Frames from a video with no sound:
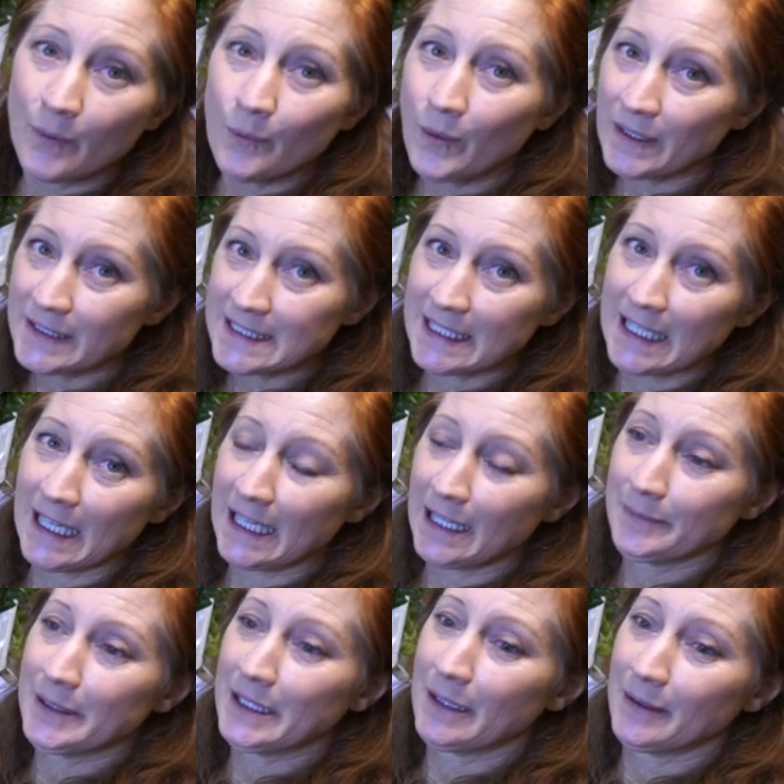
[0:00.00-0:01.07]
Once again,
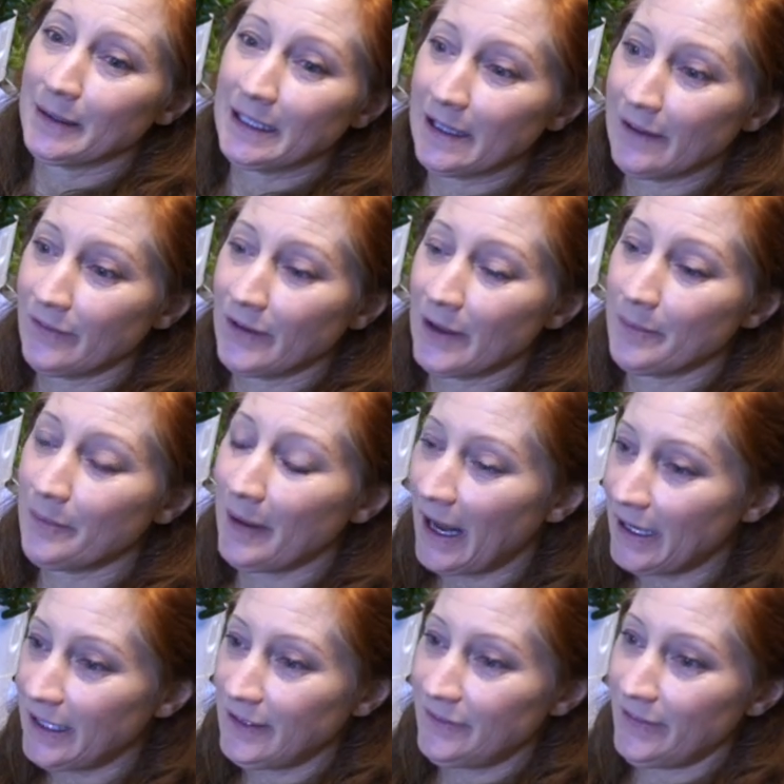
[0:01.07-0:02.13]
I'm gonna give
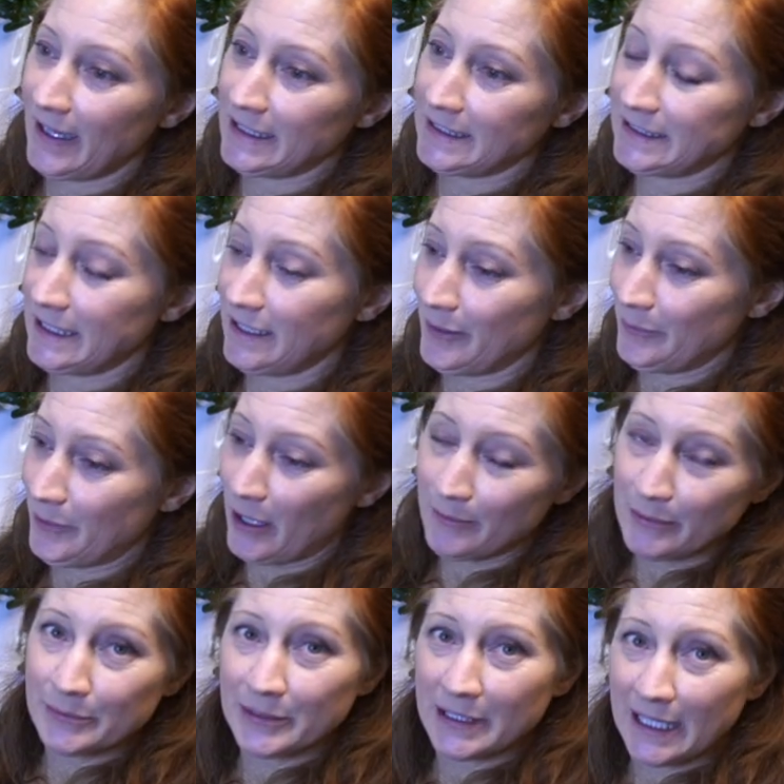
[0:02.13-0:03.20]
bad advice here
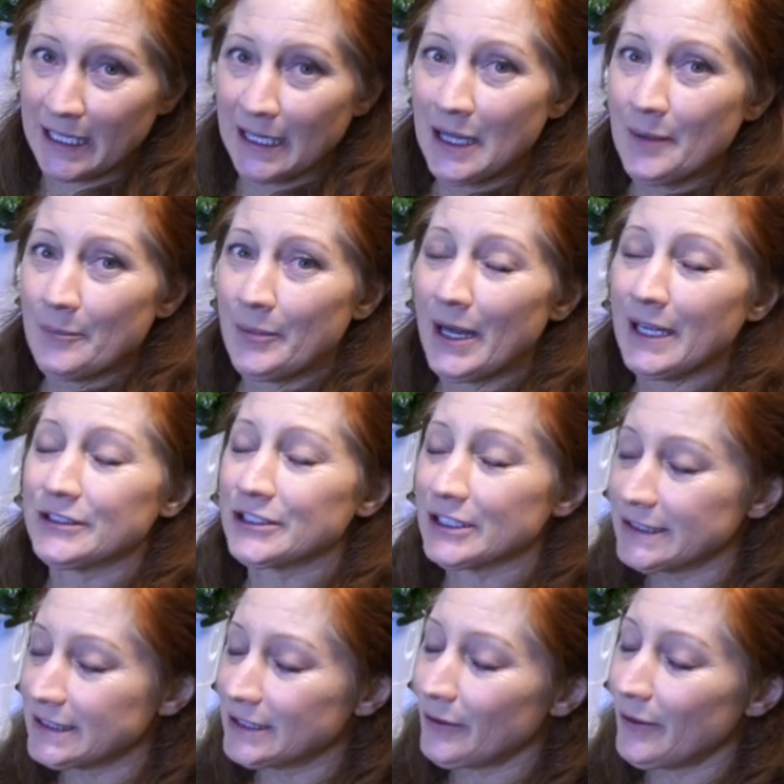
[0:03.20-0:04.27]
probably, but just